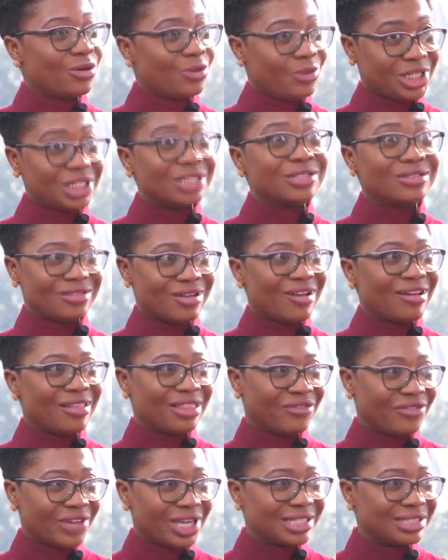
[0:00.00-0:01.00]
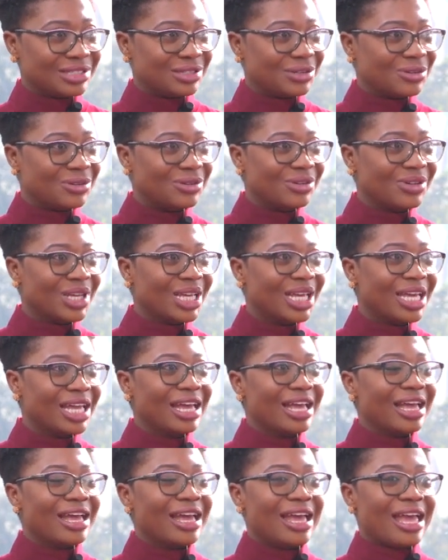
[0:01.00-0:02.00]
which is on the vessel.
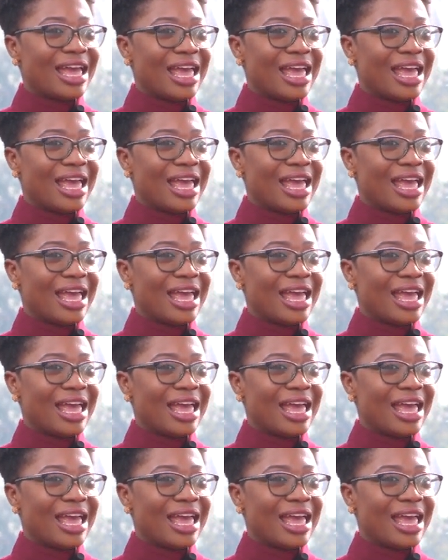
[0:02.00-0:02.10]
Wow.